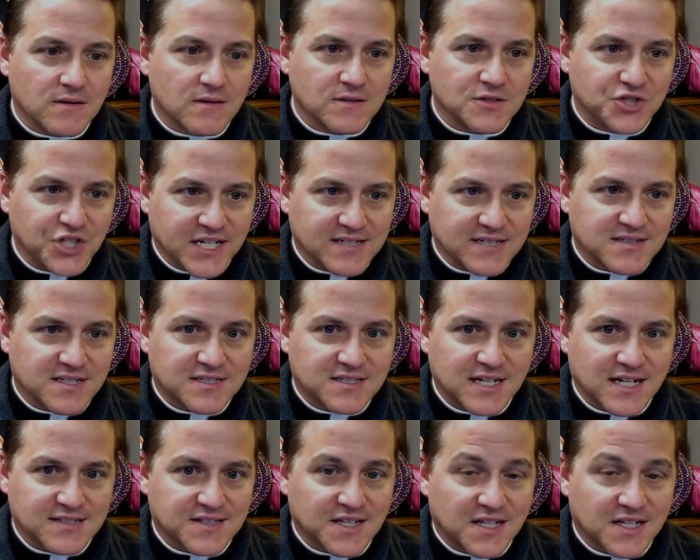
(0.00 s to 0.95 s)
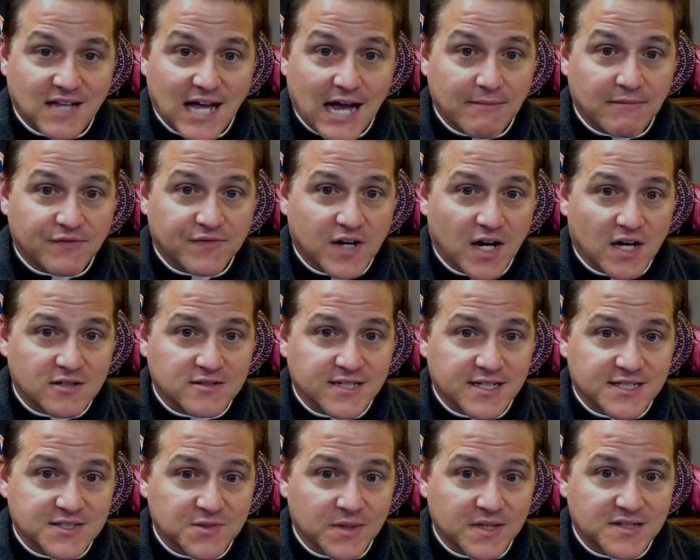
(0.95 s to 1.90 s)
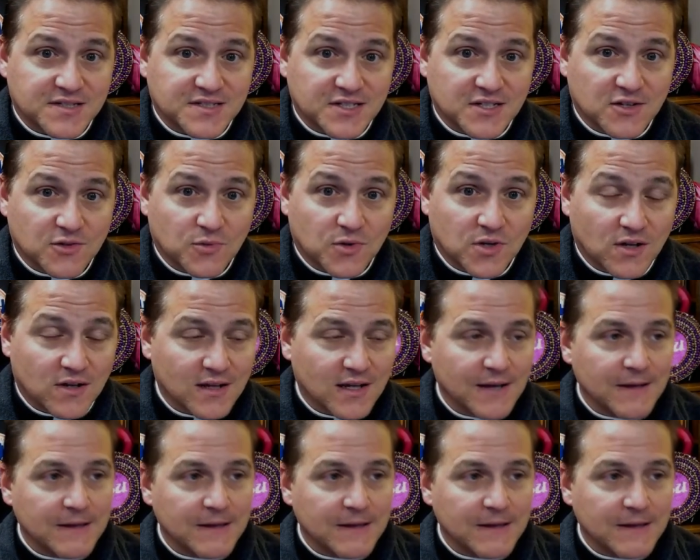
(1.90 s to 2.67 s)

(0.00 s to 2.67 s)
Jesus as the Lamb of God who takes away the sin of the world.